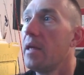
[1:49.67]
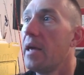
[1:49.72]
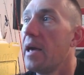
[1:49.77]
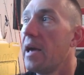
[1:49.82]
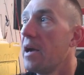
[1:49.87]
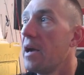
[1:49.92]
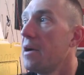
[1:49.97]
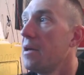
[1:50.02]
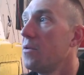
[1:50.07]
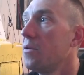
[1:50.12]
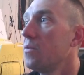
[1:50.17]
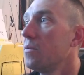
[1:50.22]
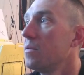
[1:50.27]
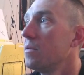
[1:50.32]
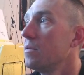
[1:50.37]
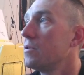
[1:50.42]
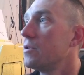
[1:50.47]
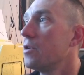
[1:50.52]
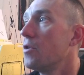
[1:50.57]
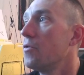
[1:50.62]
and
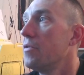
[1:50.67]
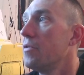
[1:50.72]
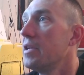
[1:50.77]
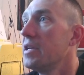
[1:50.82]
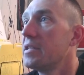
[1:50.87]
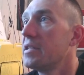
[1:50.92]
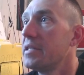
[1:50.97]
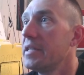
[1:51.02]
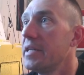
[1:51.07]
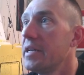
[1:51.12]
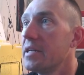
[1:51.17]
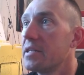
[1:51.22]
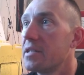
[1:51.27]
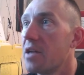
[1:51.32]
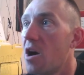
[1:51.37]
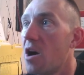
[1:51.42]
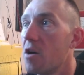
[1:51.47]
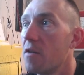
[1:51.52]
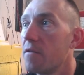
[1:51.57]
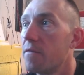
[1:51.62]
so this
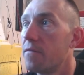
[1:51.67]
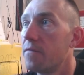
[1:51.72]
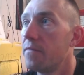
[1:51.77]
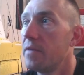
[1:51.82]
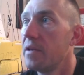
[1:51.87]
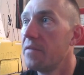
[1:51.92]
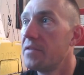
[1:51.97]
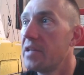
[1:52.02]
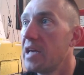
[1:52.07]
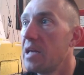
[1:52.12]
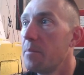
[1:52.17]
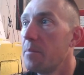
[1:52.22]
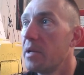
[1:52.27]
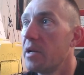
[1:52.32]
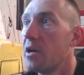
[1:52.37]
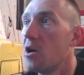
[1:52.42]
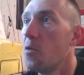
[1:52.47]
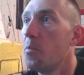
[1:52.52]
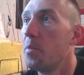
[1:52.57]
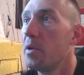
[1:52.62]
is our
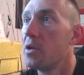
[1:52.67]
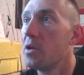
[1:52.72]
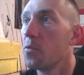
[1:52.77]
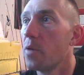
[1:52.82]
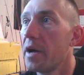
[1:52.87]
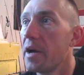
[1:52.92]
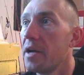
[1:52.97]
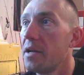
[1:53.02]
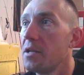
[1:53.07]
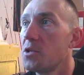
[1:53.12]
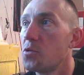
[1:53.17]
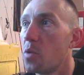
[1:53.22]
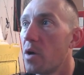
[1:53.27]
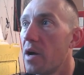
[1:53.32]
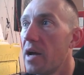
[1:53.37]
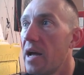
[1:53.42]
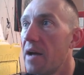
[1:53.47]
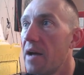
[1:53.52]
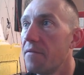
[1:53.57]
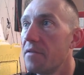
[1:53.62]
15-minute opening range
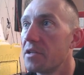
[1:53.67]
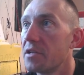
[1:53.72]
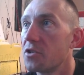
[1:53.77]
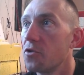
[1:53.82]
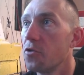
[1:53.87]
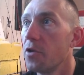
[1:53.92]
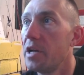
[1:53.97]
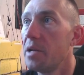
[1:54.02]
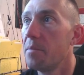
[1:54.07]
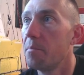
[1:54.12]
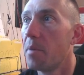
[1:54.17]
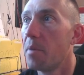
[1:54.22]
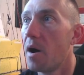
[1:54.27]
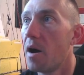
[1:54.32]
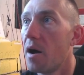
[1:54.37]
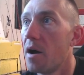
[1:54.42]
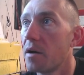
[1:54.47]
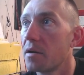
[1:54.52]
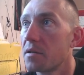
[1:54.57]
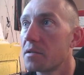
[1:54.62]
where I have this green
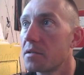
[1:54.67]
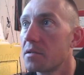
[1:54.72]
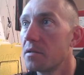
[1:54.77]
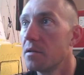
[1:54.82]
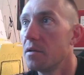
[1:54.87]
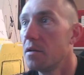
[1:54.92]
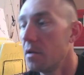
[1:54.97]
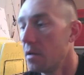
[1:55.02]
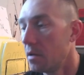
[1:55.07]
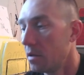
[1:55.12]
box.